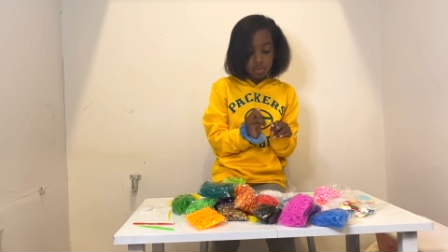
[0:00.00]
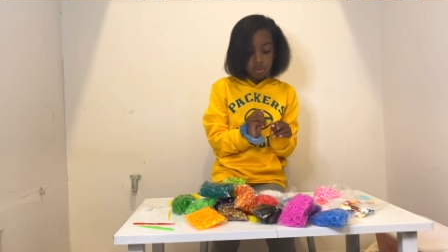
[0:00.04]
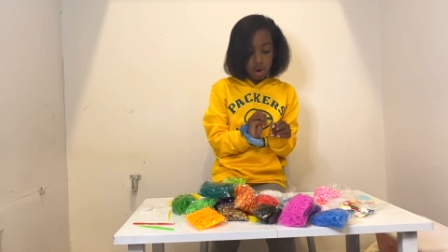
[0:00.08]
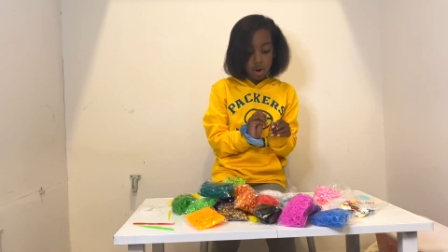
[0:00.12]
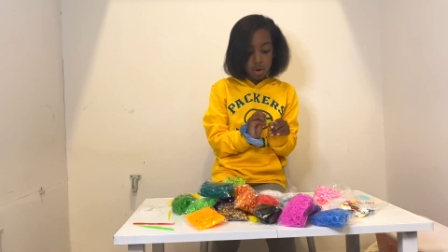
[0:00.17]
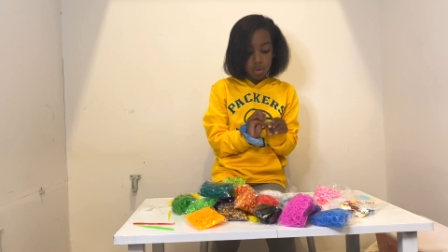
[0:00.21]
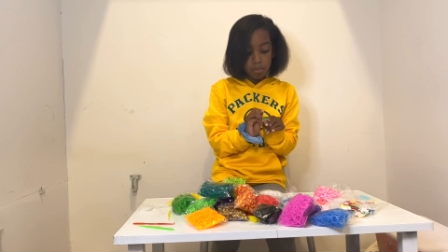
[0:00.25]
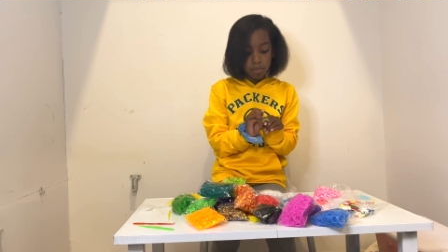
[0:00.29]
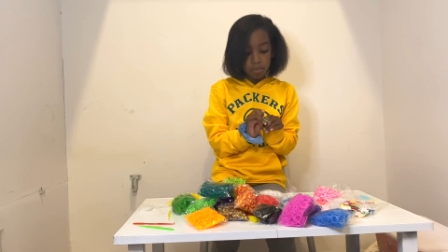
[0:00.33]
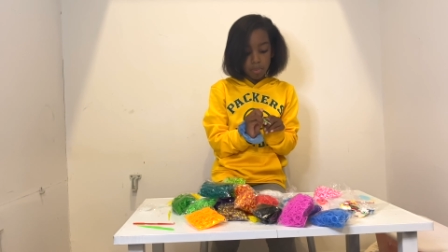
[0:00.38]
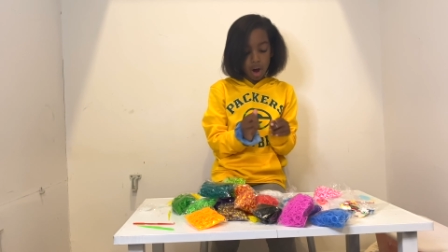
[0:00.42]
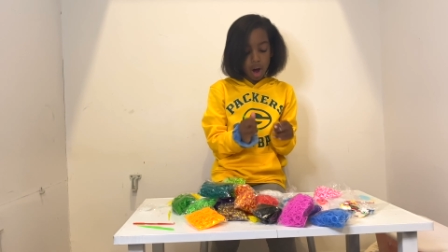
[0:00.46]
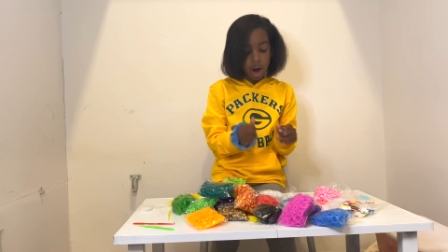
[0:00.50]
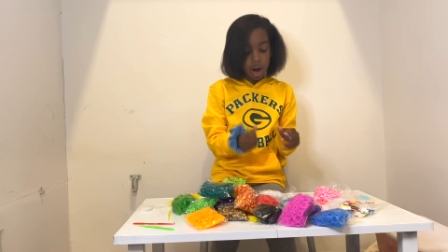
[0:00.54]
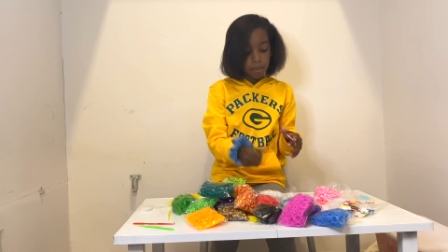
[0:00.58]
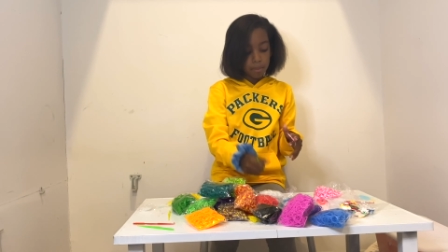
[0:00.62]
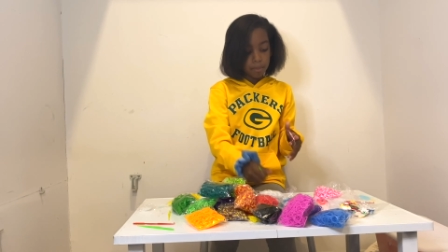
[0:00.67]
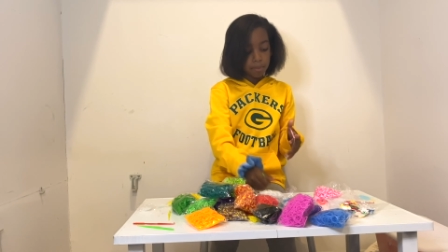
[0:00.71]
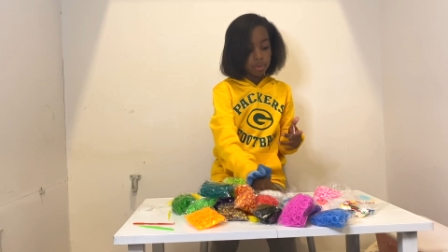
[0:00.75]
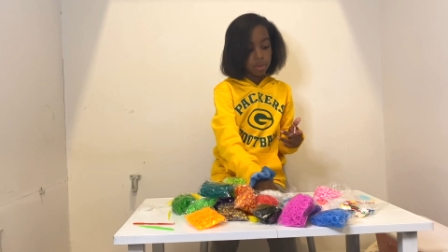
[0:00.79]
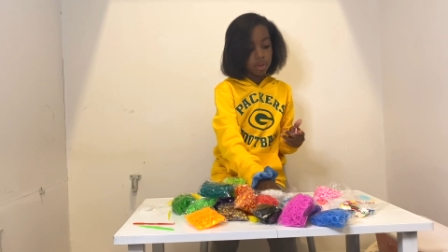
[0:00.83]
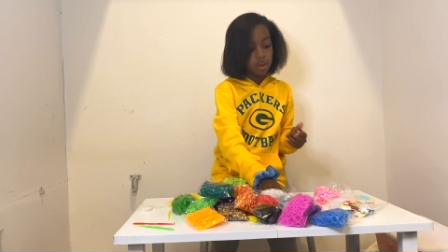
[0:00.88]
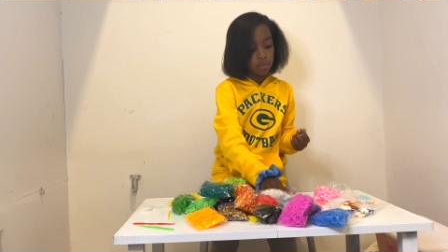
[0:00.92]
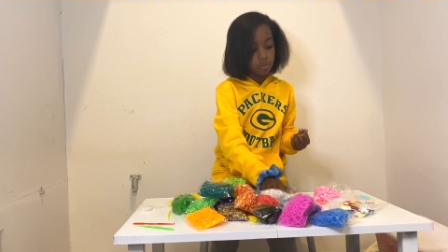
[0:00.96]
don't
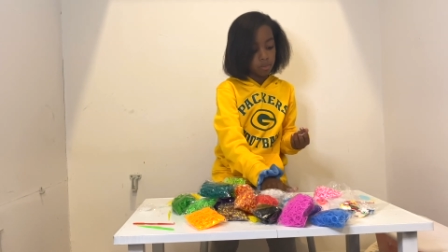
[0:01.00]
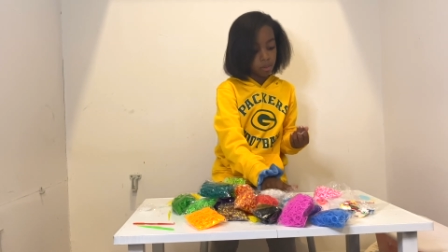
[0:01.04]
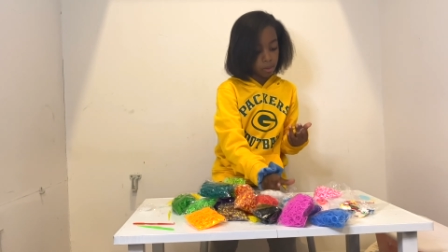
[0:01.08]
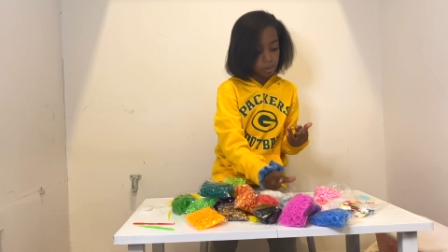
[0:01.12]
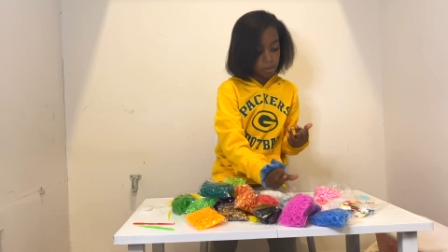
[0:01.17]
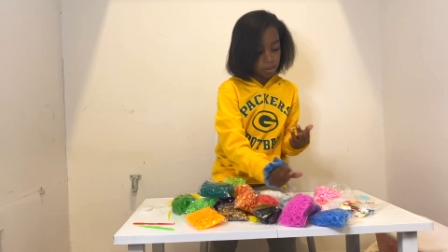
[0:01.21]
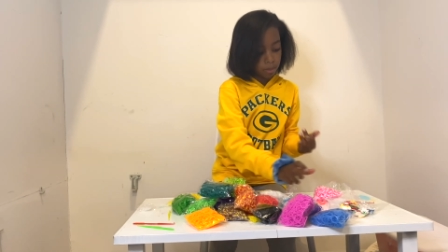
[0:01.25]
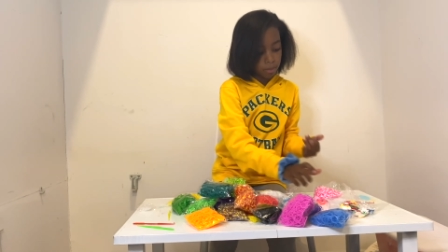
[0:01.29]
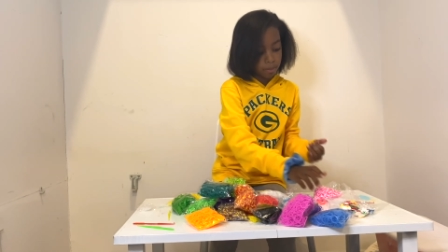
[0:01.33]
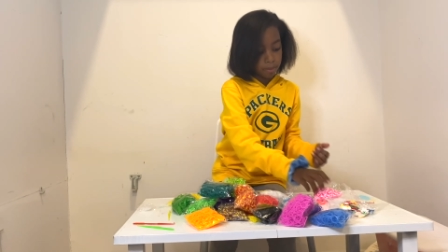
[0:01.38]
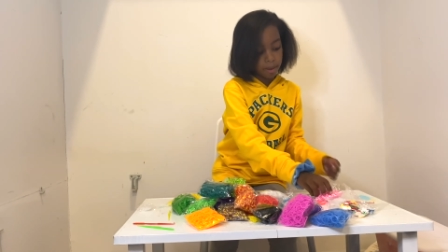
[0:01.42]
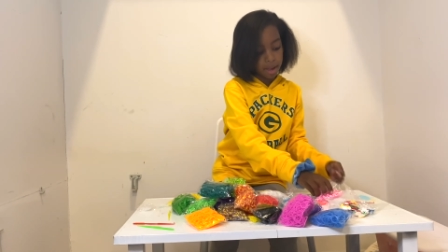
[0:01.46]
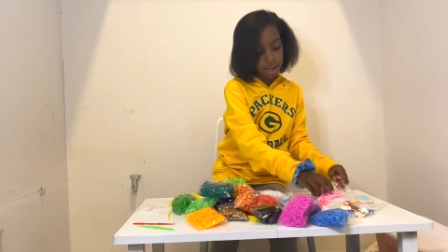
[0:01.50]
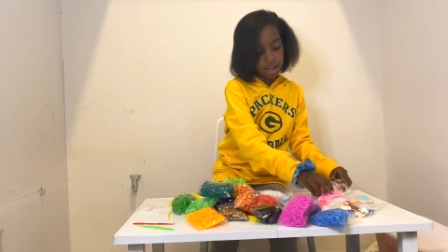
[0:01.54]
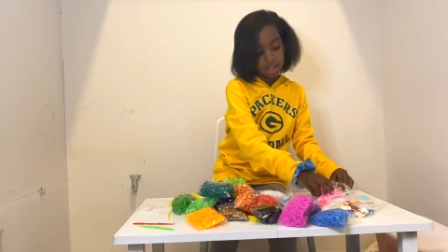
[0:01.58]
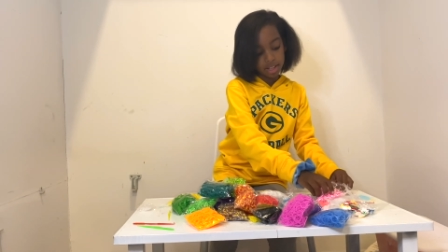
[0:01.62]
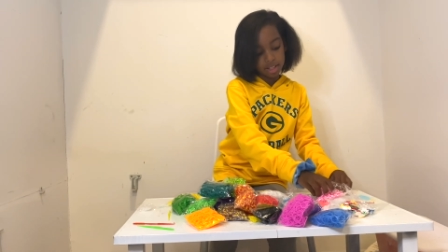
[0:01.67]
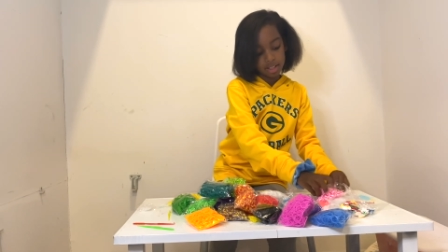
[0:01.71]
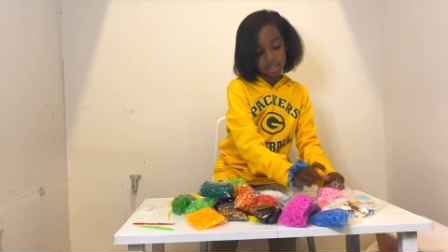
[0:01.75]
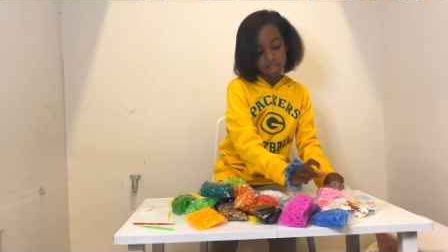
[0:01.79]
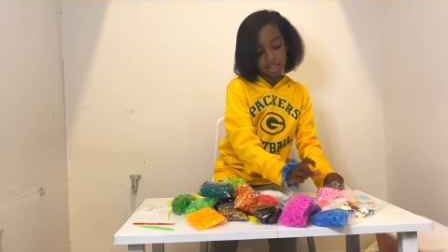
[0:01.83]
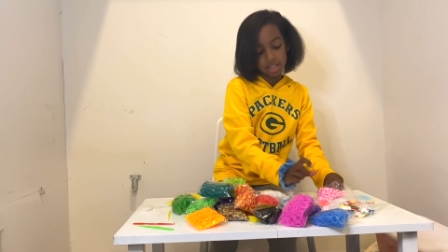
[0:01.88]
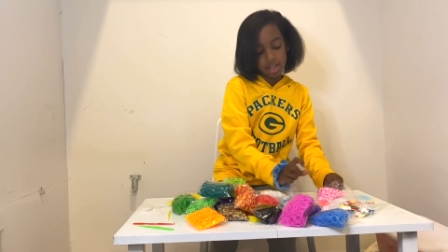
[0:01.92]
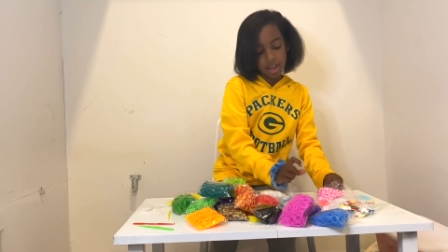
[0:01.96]
pop the rubber
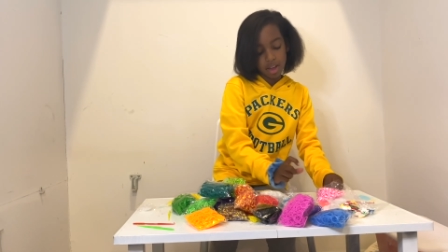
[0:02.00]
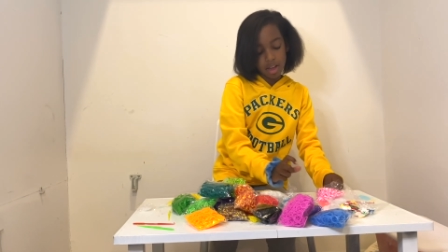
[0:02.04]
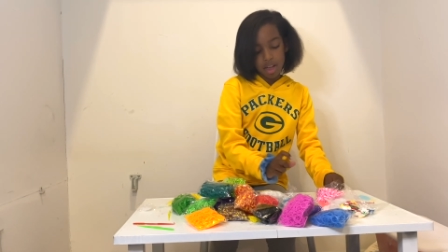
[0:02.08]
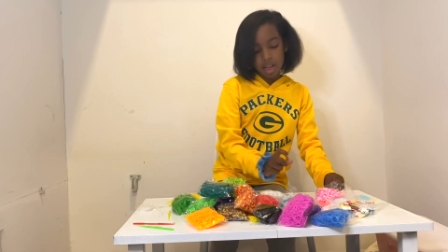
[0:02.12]
bands.